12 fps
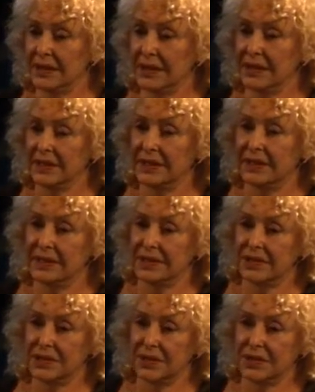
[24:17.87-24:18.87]
in their
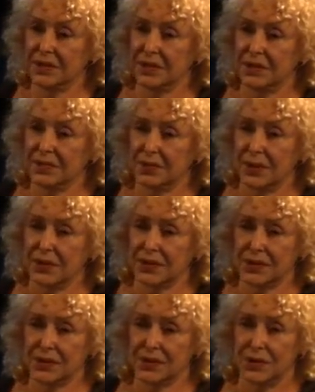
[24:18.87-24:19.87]
history of 20th
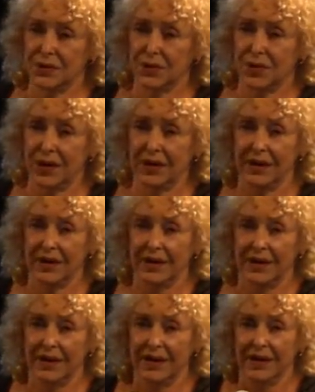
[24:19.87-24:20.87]
century drawing, and
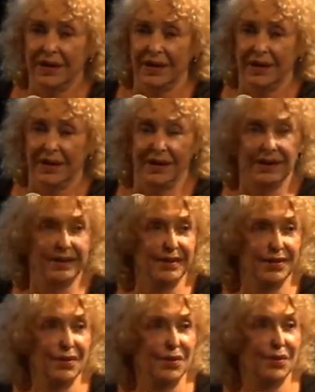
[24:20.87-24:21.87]

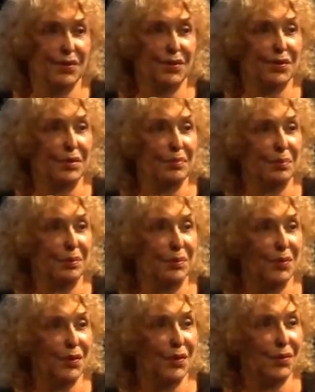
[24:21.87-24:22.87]
uh, you couldn't be
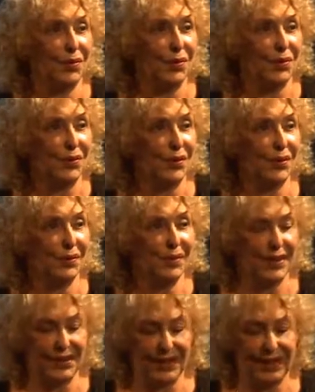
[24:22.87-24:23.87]
more thrilled
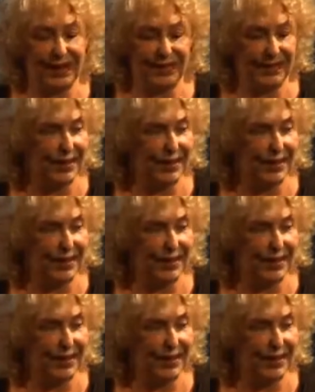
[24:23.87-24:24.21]
than to have